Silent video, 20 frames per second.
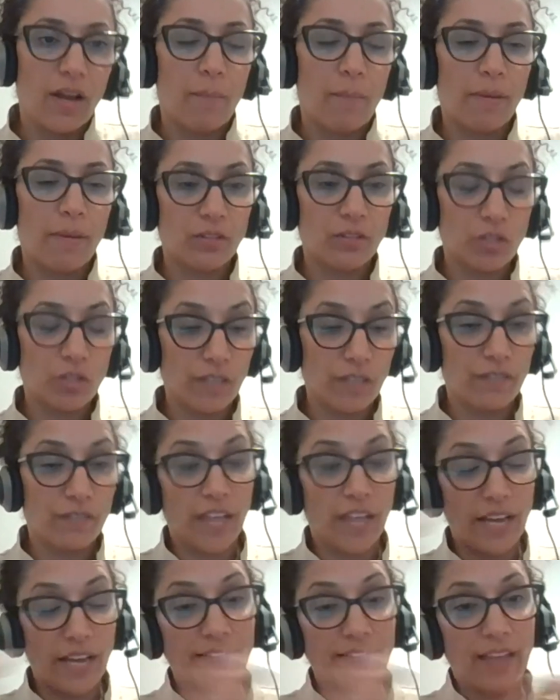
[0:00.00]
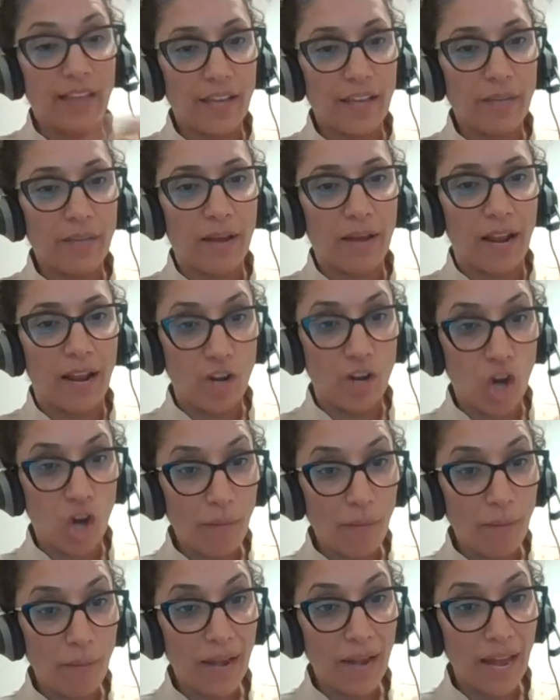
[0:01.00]
But if they take
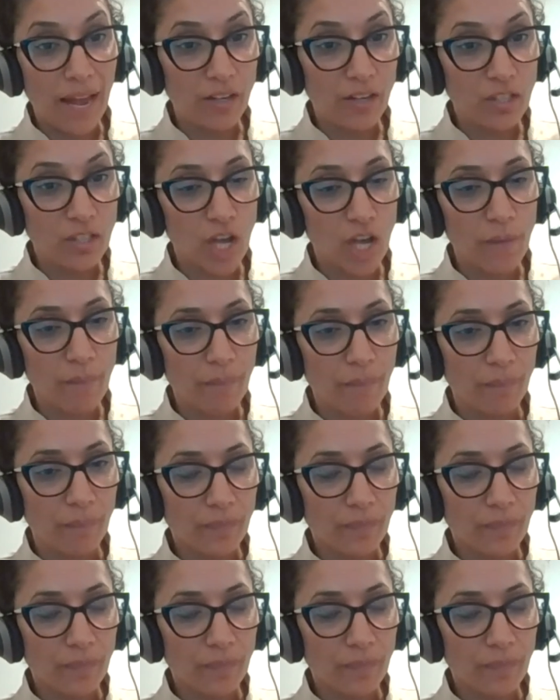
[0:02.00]
melanoma melanosome,